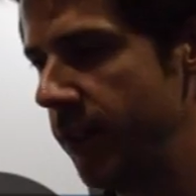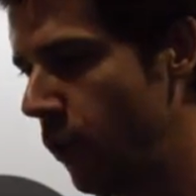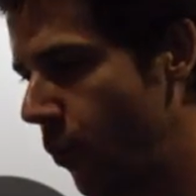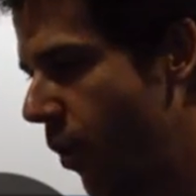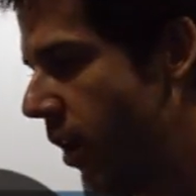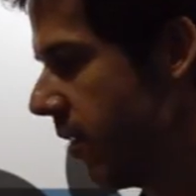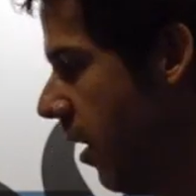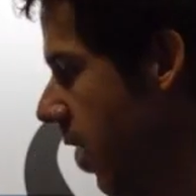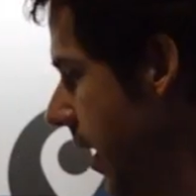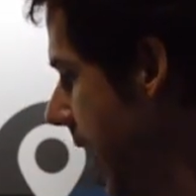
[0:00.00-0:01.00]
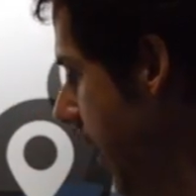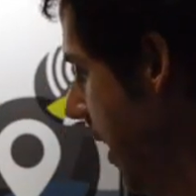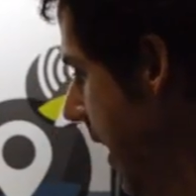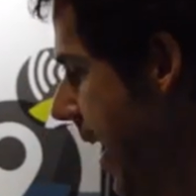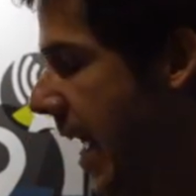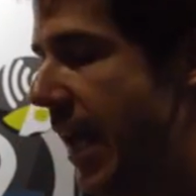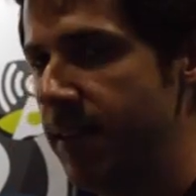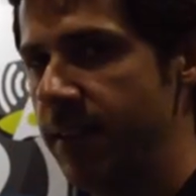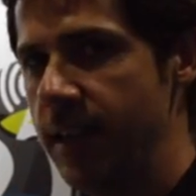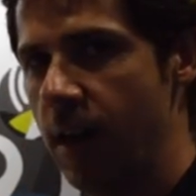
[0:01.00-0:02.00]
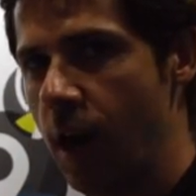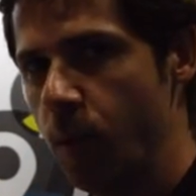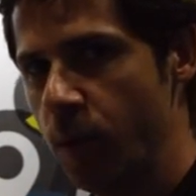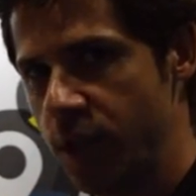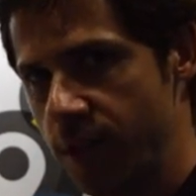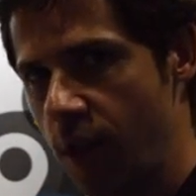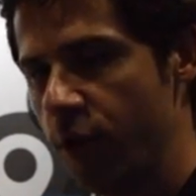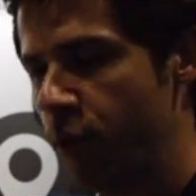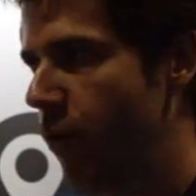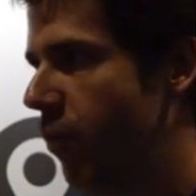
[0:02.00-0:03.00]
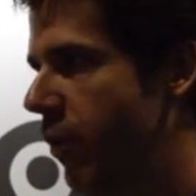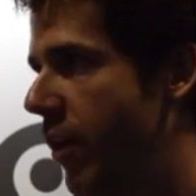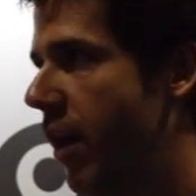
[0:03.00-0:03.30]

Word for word: that runs on a SDR, which is also very